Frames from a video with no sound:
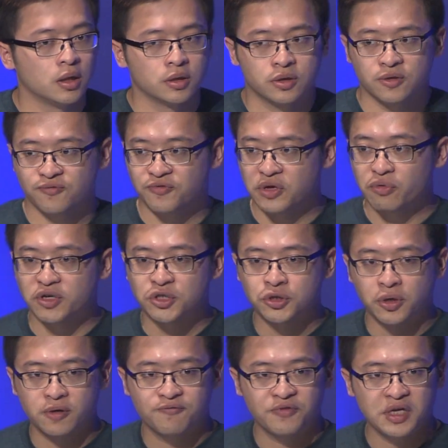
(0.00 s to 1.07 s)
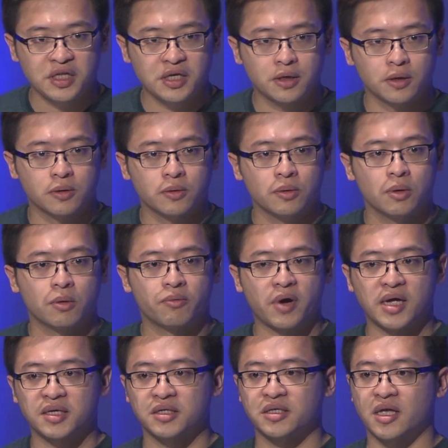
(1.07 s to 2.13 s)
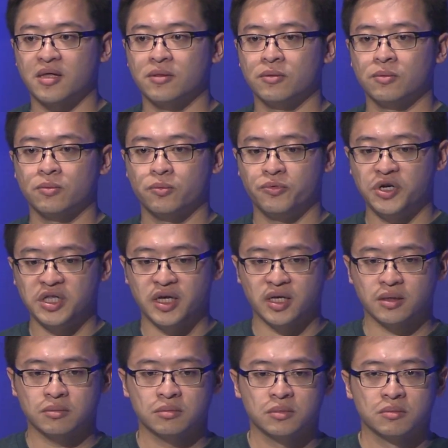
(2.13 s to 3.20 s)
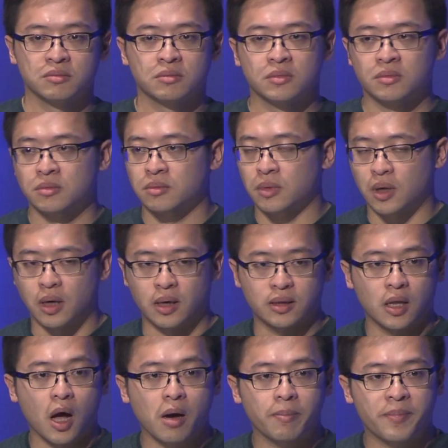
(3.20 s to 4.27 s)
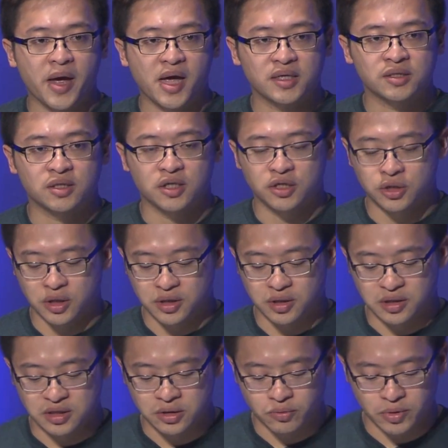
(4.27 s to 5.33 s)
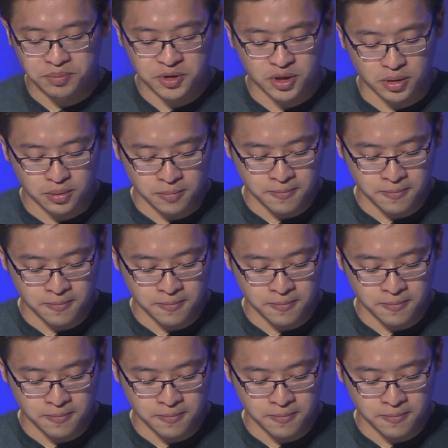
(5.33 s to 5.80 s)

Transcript: to view a short video rather than reading a long passage in the description.